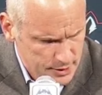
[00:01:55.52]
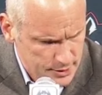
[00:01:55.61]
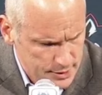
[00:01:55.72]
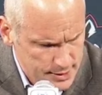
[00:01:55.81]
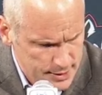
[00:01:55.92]

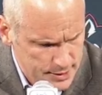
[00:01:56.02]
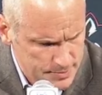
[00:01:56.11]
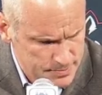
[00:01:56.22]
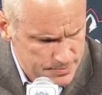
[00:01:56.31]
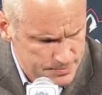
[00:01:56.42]

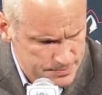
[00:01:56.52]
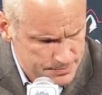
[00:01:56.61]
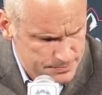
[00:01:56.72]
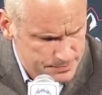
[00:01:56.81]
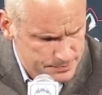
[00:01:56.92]
Um,
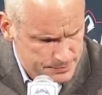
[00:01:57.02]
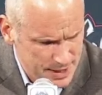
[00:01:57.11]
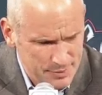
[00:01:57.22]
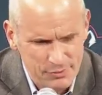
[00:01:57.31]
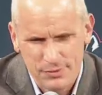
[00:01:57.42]
I
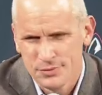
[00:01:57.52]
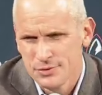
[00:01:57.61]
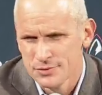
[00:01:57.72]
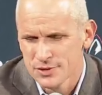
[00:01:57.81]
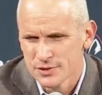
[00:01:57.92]
mean, we were
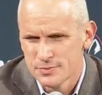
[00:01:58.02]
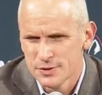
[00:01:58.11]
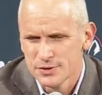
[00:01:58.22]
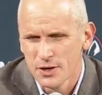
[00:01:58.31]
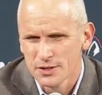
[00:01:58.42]
doing such
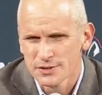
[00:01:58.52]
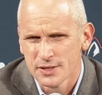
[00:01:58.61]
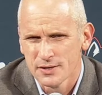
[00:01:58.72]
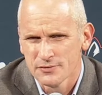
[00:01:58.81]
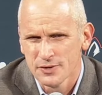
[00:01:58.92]
bizarre
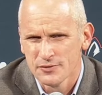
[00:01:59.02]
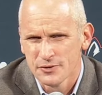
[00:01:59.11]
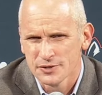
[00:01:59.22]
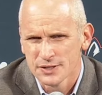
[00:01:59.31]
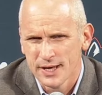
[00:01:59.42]
stuff in the
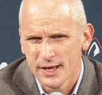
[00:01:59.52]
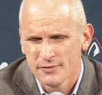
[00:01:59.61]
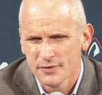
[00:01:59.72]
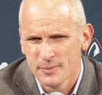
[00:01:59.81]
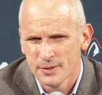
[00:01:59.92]
first
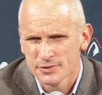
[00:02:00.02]
half. I mean, it was